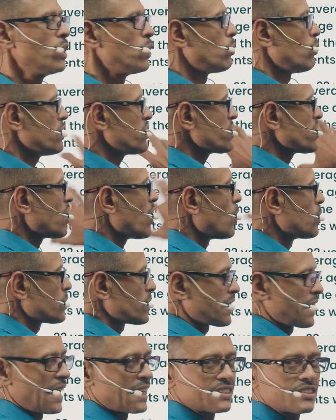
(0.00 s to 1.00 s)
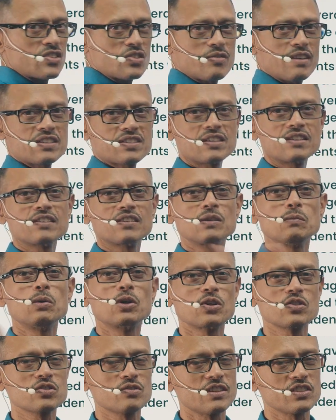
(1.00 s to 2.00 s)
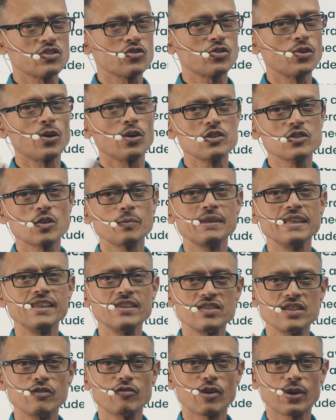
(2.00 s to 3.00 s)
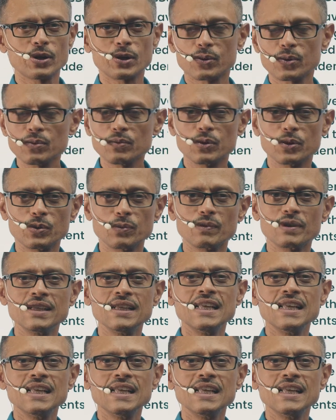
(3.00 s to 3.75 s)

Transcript: Once you know how to crack this question, the bonus question should also be easy for you to do.